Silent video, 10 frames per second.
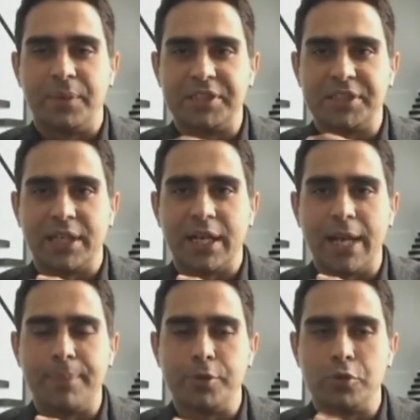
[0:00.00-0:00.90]
which
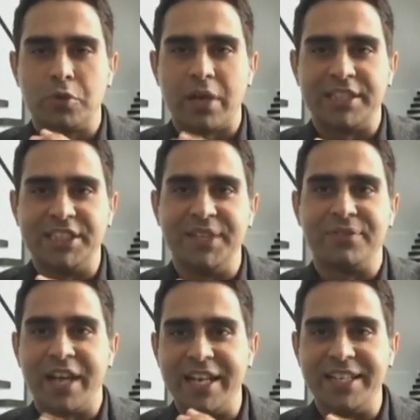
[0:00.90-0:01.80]
help you achieve
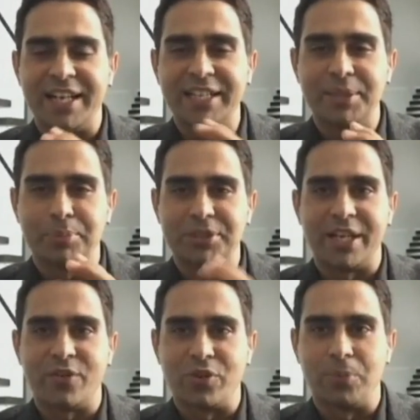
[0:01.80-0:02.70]

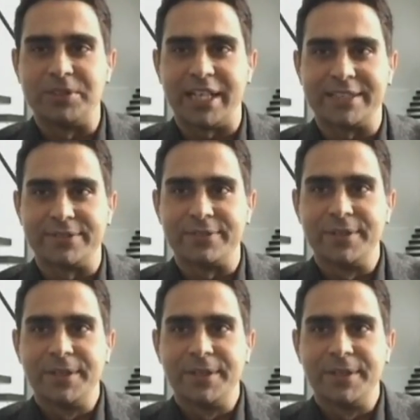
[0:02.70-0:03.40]
80-90% of the objective